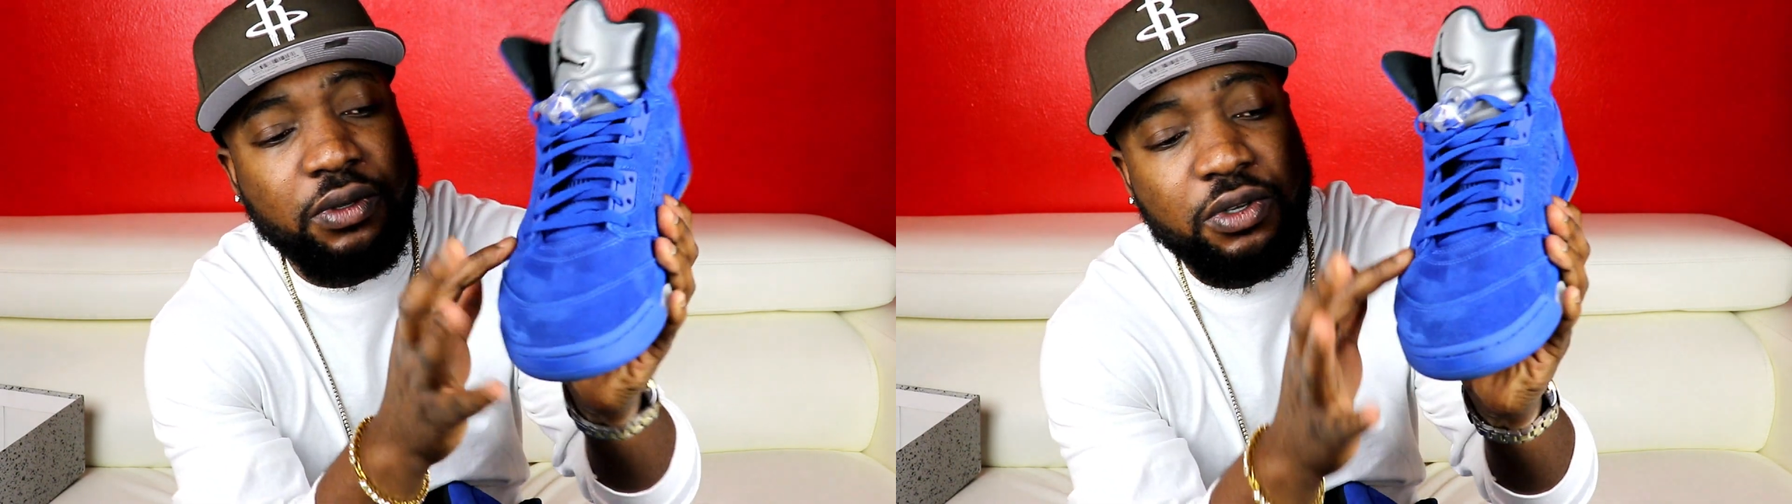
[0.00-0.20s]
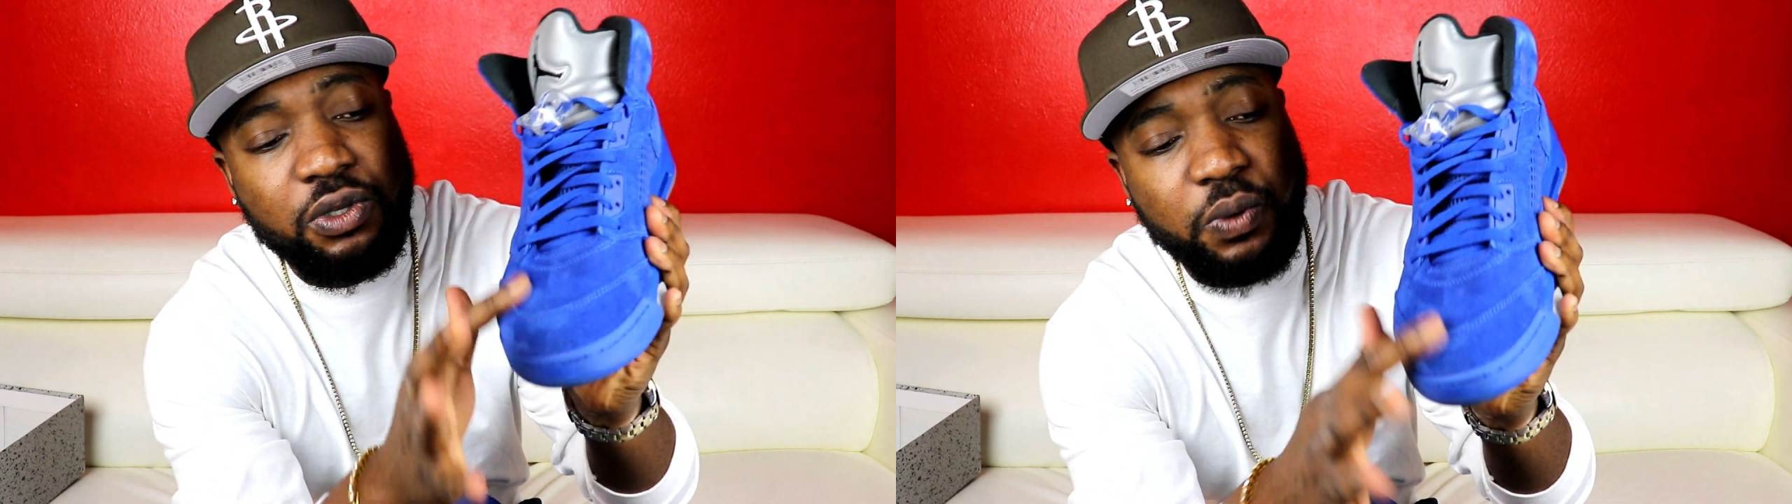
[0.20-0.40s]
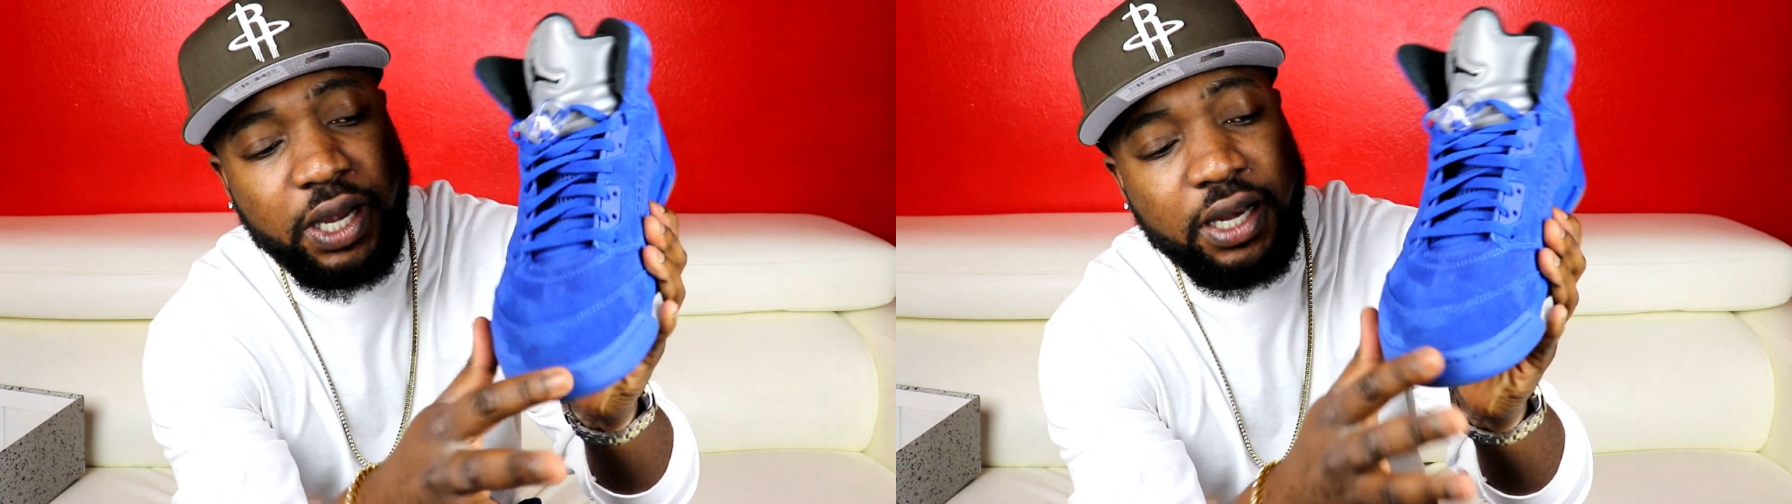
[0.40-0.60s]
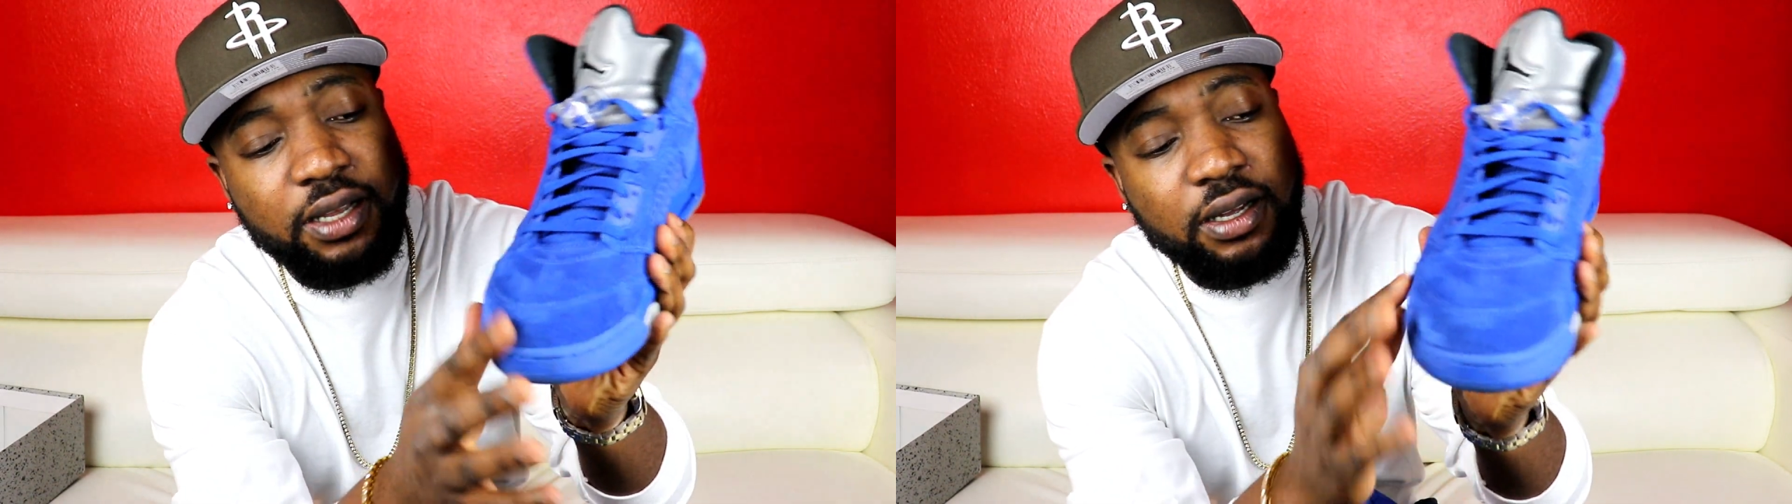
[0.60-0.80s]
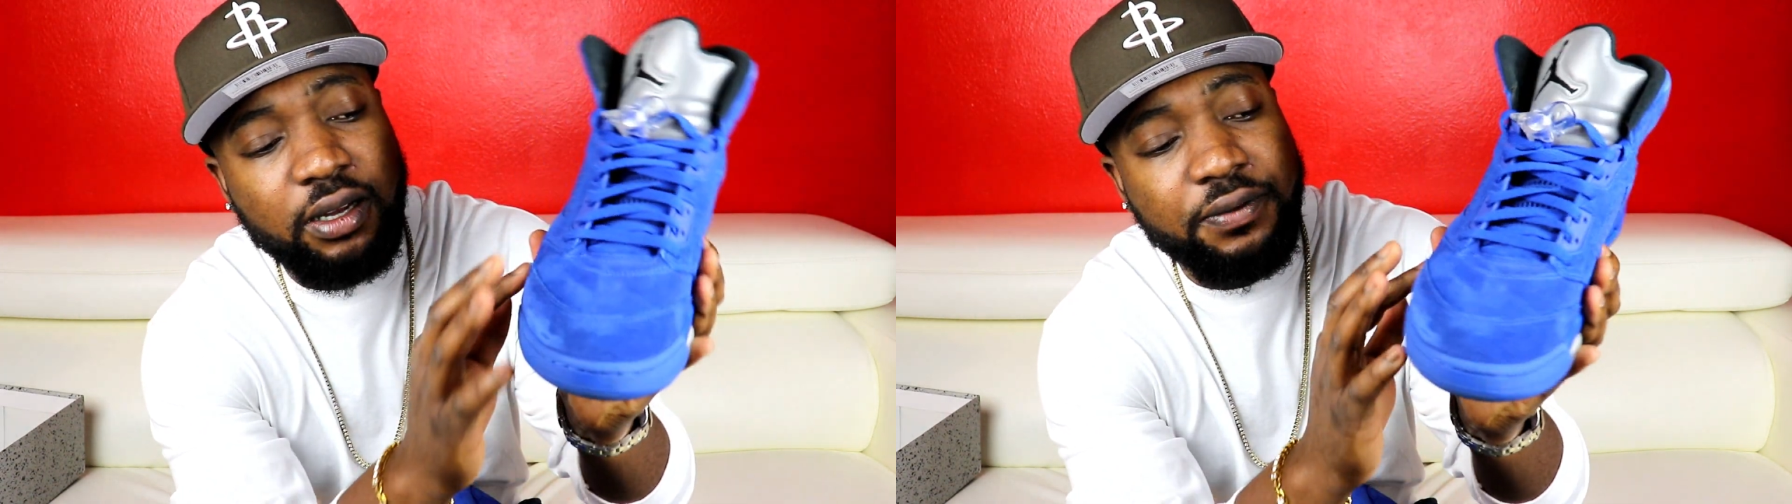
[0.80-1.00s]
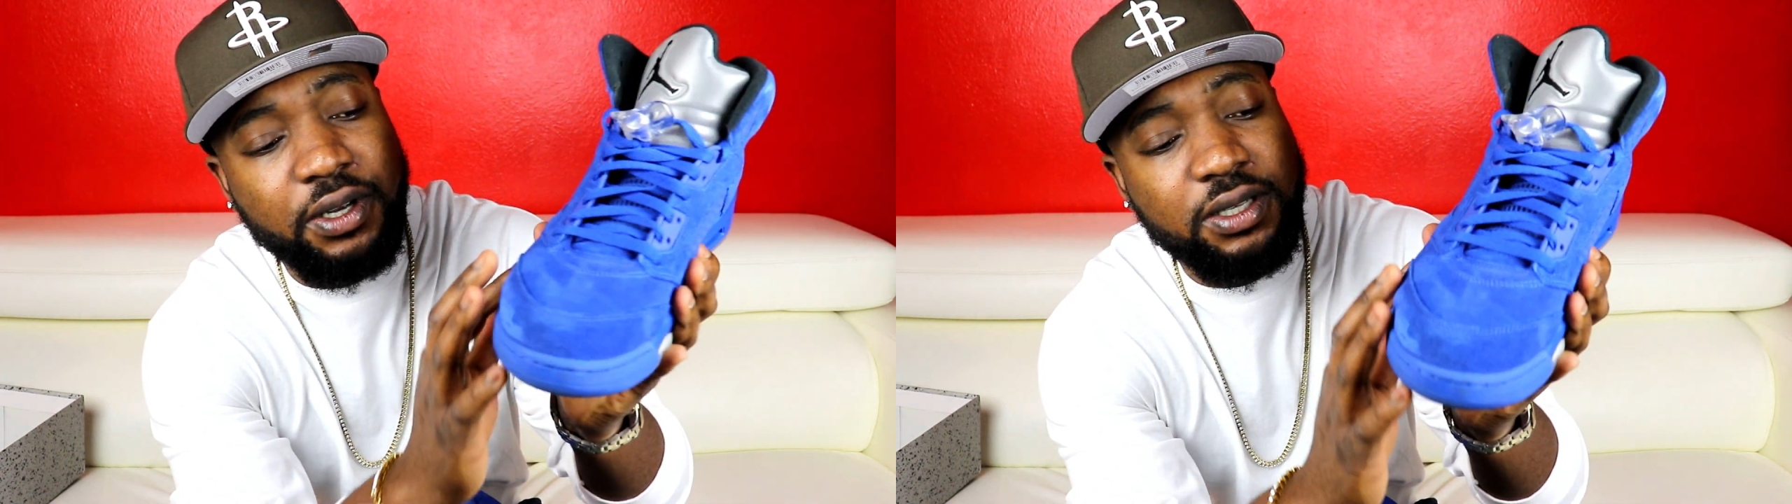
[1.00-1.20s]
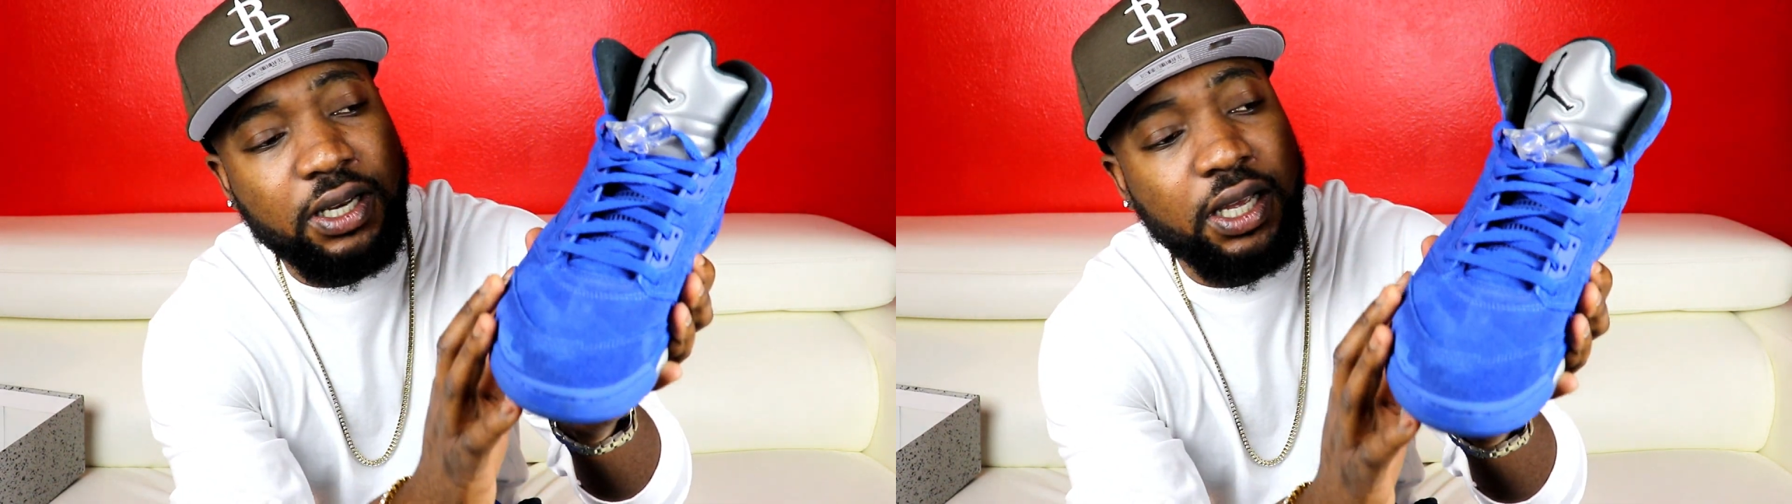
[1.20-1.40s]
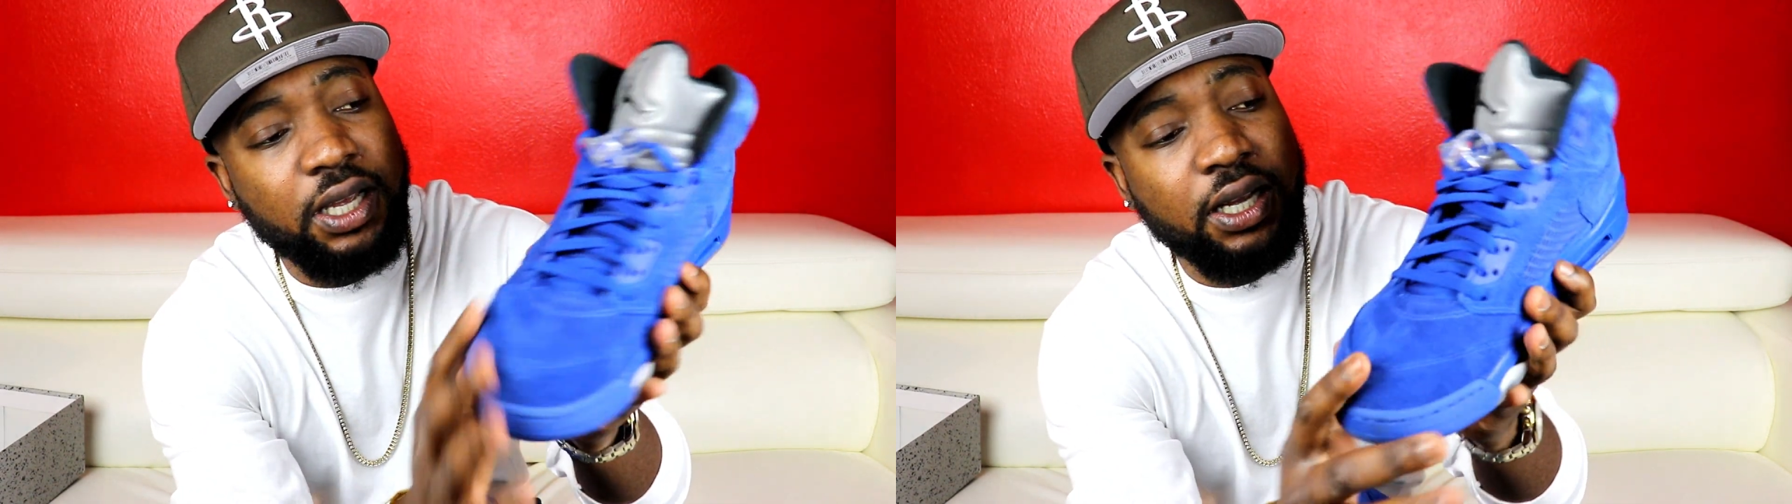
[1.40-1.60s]
suede
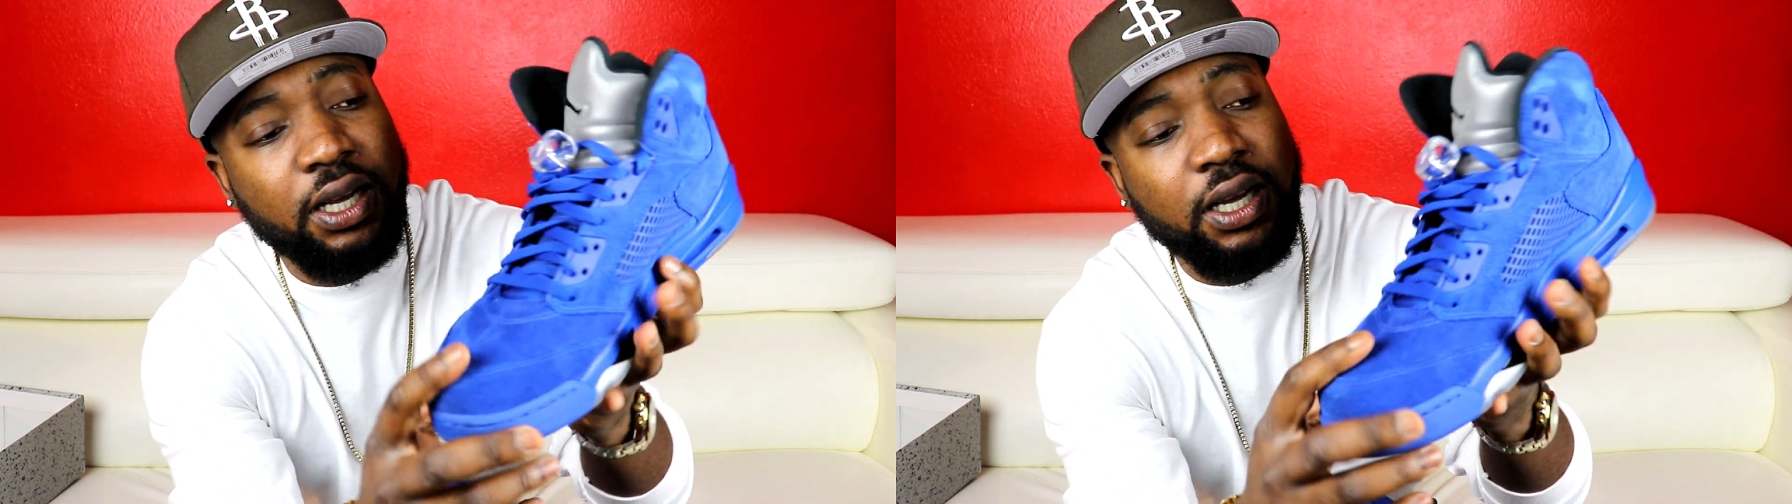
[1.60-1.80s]
obviously.